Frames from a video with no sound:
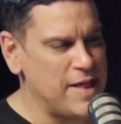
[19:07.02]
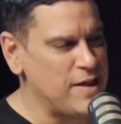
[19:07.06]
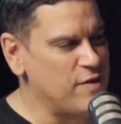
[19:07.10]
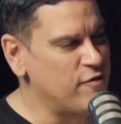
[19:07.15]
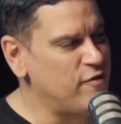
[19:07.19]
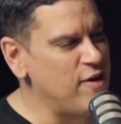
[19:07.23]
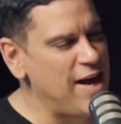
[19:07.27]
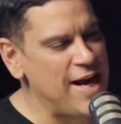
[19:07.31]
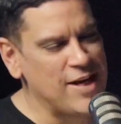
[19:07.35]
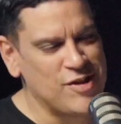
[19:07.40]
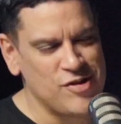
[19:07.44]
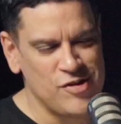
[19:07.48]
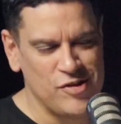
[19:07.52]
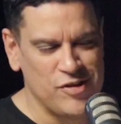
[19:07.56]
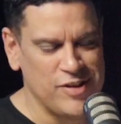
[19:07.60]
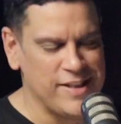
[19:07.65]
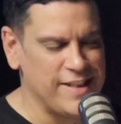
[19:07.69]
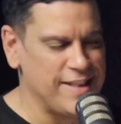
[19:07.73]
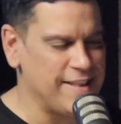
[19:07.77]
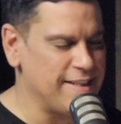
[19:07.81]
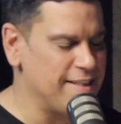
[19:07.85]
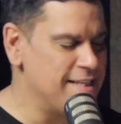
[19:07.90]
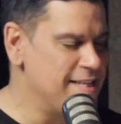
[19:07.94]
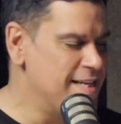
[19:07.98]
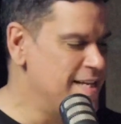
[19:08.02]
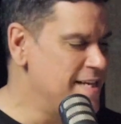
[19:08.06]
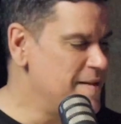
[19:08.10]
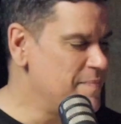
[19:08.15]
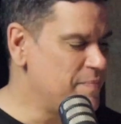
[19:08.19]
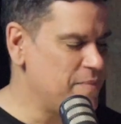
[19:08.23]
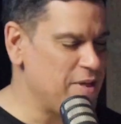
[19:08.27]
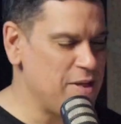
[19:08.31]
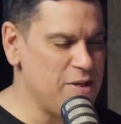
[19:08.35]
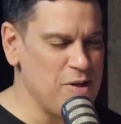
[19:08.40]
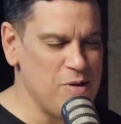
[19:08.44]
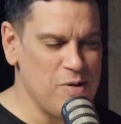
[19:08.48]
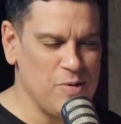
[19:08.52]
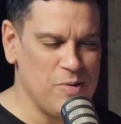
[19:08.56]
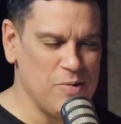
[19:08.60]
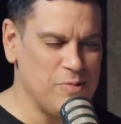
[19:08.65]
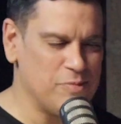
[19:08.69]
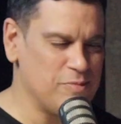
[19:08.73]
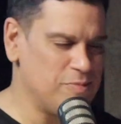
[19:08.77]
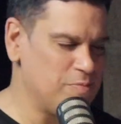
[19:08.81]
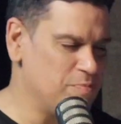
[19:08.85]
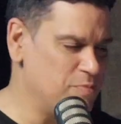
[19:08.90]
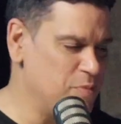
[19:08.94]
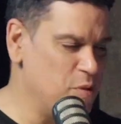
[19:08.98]
Manufacturing,
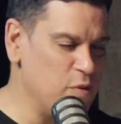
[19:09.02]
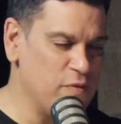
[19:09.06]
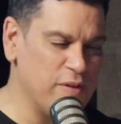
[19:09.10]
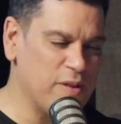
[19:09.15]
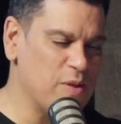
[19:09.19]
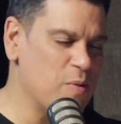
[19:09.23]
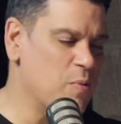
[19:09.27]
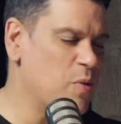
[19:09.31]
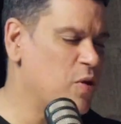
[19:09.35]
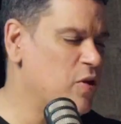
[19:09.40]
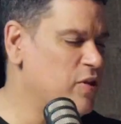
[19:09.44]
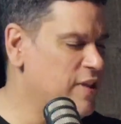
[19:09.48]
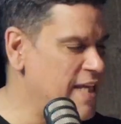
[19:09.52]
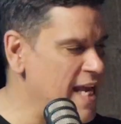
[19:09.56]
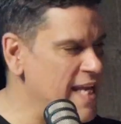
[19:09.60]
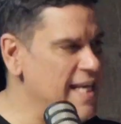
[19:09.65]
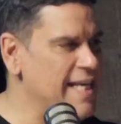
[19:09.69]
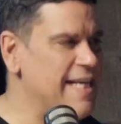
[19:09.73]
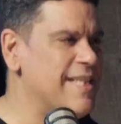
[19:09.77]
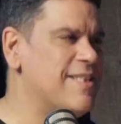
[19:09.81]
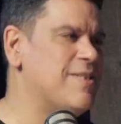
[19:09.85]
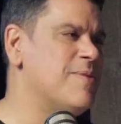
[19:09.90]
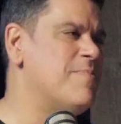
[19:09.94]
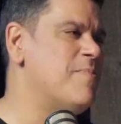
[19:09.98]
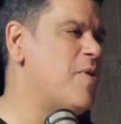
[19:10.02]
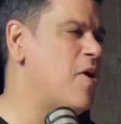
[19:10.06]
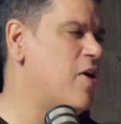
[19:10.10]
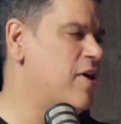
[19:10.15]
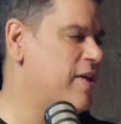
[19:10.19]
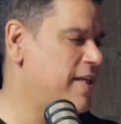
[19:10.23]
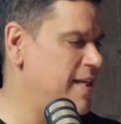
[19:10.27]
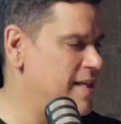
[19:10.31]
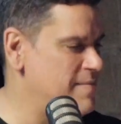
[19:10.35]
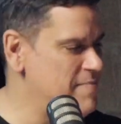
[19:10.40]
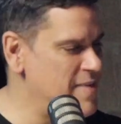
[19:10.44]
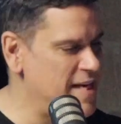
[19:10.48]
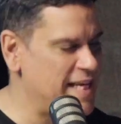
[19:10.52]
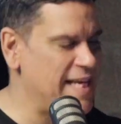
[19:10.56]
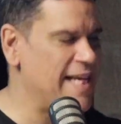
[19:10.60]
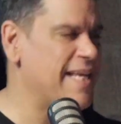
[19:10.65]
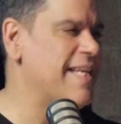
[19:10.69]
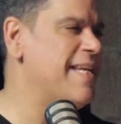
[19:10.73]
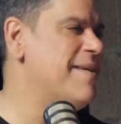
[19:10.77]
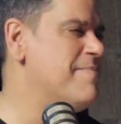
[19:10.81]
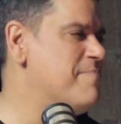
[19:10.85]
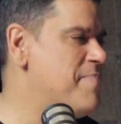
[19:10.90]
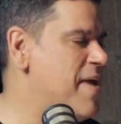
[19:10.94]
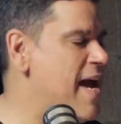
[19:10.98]
moving the world, getting it to market, making
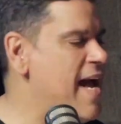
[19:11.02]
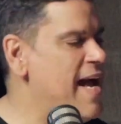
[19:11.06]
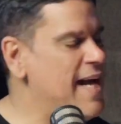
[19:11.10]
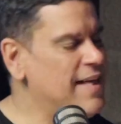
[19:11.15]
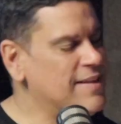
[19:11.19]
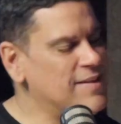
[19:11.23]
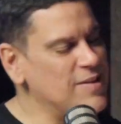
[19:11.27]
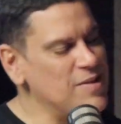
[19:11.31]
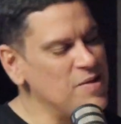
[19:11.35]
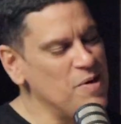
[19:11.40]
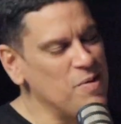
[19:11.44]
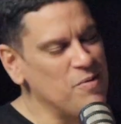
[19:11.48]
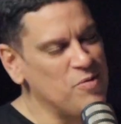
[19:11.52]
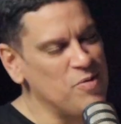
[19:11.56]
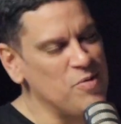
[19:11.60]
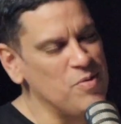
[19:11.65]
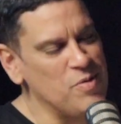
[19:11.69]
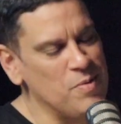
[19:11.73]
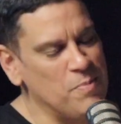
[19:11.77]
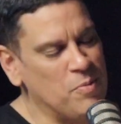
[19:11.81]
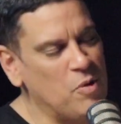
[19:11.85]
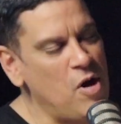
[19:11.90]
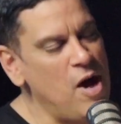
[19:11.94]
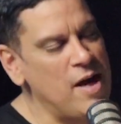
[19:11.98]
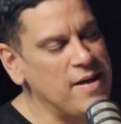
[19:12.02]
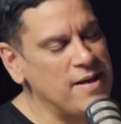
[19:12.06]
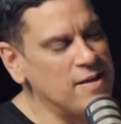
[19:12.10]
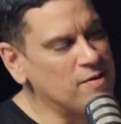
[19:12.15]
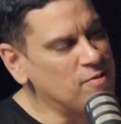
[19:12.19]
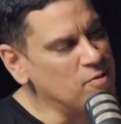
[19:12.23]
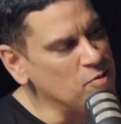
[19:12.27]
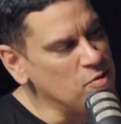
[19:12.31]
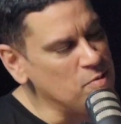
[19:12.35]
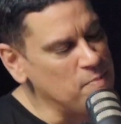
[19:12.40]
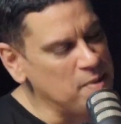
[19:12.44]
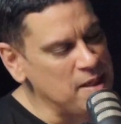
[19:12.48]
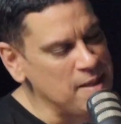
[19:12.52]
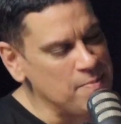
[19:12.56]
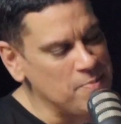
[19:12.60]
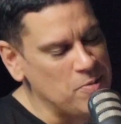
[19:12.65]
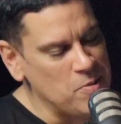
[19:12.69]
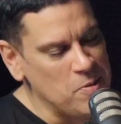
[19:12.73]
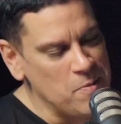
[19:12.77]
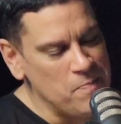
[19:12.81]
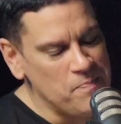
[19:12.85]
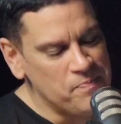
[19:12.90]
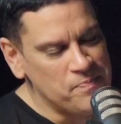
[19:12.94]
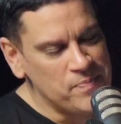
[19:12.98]
an impact, through the product, through the
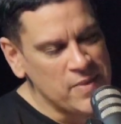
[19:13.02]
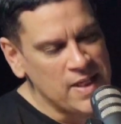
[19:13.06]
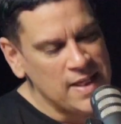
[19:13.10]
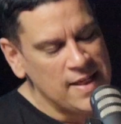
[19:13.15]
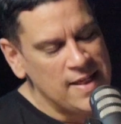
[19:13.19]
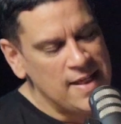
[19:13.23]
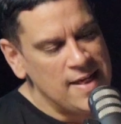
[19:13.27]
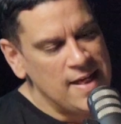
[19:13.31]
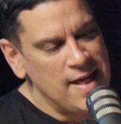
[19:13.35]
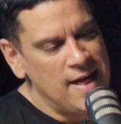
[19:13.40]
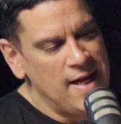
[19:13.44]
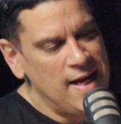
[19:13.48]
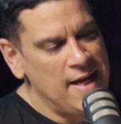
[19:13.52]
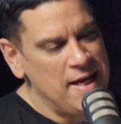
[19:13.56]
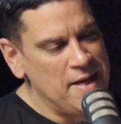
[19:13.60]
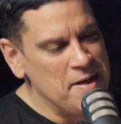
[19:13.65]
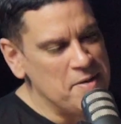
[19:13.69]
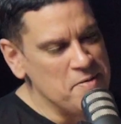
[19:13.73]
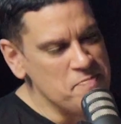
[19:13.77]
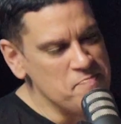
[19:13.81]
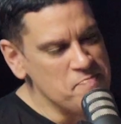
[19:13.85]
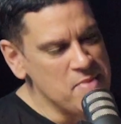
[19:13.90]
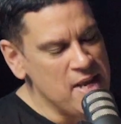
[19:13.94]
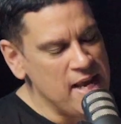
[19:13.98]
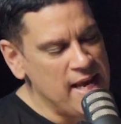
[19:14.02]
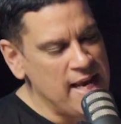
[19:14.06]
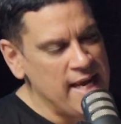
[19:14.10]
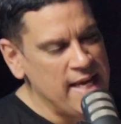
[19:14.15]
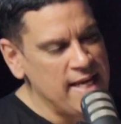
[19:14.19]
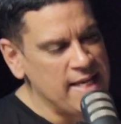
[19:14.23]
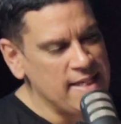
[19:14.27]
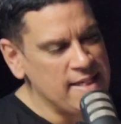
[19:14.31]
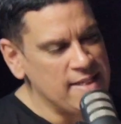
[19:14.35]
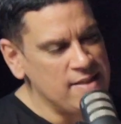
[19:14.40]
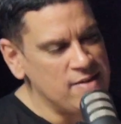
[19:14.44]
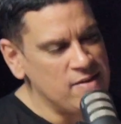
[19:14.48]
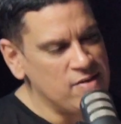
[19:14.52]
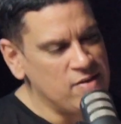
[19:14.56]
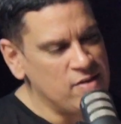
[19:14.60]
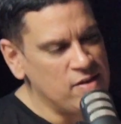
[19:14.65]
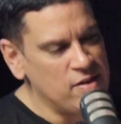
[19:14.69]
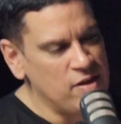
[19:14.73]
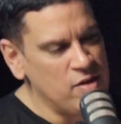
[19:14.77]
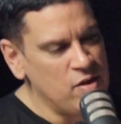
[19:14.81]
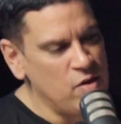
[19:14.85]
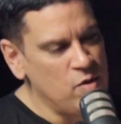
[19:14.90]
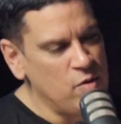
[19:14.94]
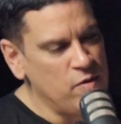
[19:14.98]
people. And
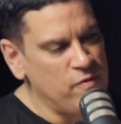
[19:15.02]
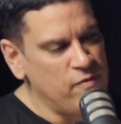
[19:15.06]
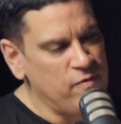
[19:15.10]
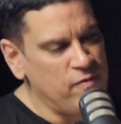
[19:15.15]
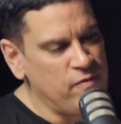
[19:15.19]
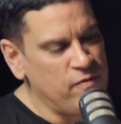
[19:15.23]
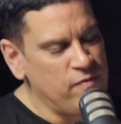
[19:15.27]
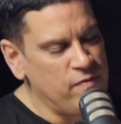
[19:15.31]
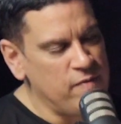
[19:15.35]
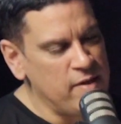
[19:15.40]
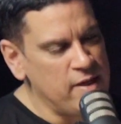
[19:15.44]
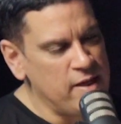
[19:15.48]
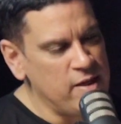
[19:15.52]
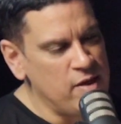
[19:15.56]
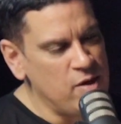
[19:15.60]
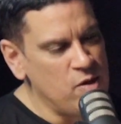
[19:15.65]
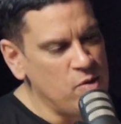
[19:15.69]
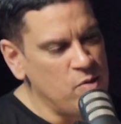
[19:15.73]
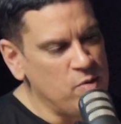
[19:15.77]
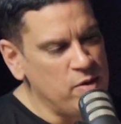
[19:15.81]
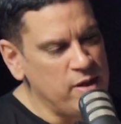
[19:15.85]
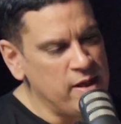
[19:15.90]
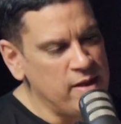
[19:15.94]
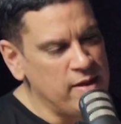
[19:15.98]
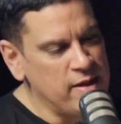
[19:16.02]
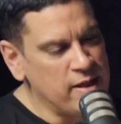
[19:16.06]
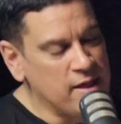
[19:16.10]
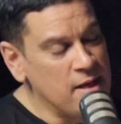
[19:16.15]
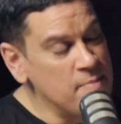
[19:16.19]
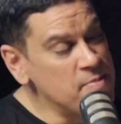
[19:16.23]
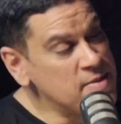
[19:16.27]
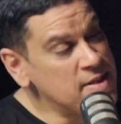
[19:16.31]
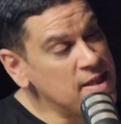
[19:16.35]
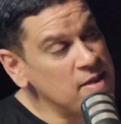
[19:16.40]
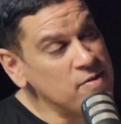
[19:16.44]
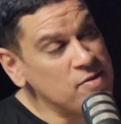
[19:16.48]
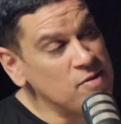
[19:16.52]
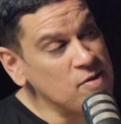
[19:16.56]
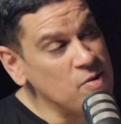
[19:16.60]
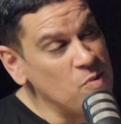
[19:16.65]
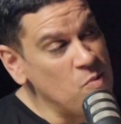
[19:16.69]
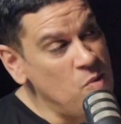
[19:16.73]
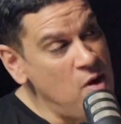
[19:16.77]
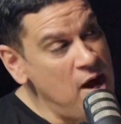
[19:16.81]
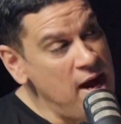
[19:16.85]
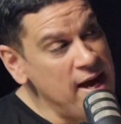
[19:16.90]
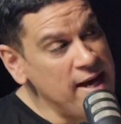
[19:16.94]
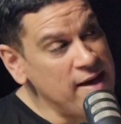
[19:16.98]
it comes down to the
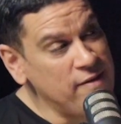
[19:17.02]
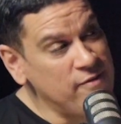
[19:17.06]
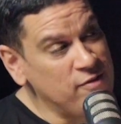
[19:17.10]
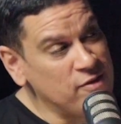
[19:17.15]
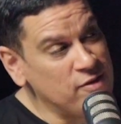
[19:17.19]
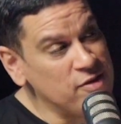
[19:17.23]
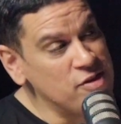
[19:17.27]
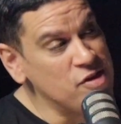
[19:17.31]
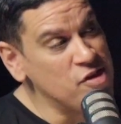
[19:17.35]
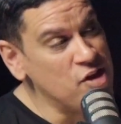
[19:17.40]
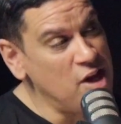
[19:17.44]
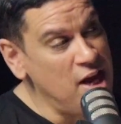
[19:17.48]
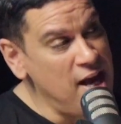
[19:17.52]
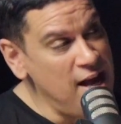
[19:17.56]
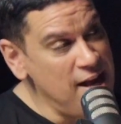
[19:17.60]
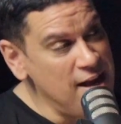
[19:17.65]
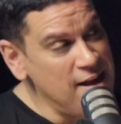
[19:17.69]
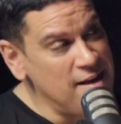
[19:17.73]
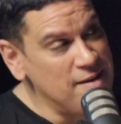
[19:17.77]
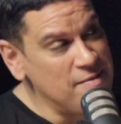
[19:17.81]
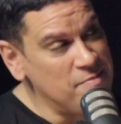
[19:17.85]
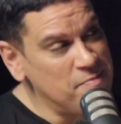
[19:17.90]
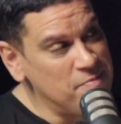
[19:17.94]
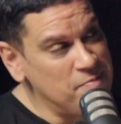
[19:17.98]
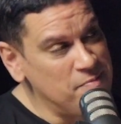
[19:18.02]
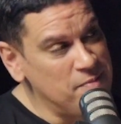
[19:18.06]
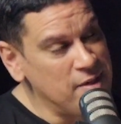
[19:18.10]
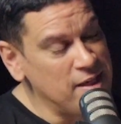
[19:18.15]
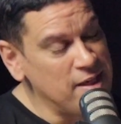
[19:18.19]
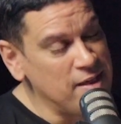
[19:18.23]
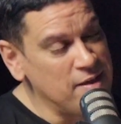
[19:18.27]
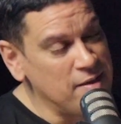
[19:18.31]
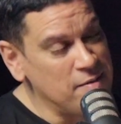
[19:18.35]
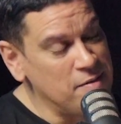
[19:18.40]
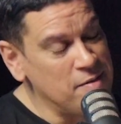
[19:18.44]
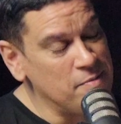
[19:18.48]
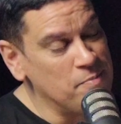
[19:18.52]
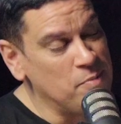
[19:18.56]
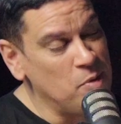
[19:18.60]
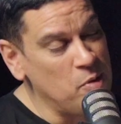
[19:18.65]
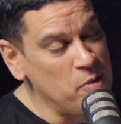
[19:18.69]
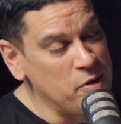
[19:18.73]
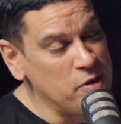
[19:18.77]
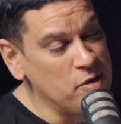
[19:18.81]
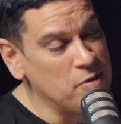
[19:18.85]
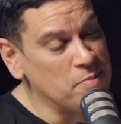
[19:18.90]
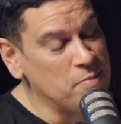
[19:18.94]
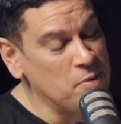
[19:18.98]
why for a job and an
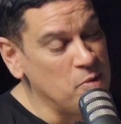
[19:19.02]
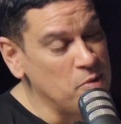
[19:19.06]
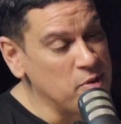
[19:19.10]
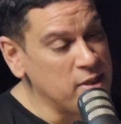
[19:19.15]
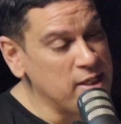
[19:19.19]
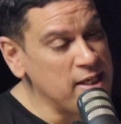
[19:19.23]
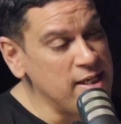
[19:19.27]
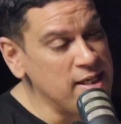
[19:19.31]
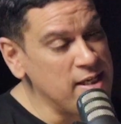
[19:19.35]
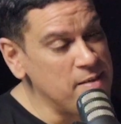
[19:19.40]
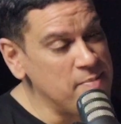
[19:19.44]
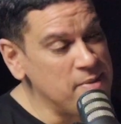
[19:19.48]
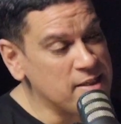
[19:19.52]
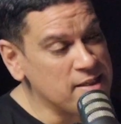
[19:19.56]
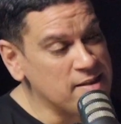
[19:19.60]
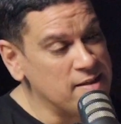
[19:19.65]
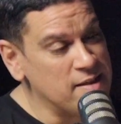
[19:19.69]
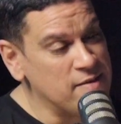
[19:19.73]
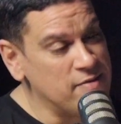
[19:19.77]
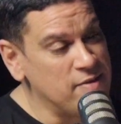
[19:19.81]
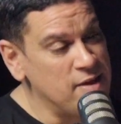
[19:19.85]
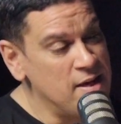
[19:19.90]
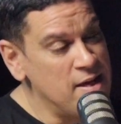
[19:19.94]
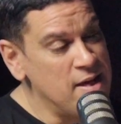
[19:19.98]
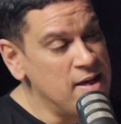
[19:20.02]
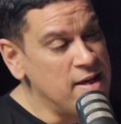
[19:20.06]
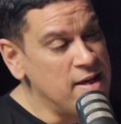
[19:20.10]
employer-employee, because if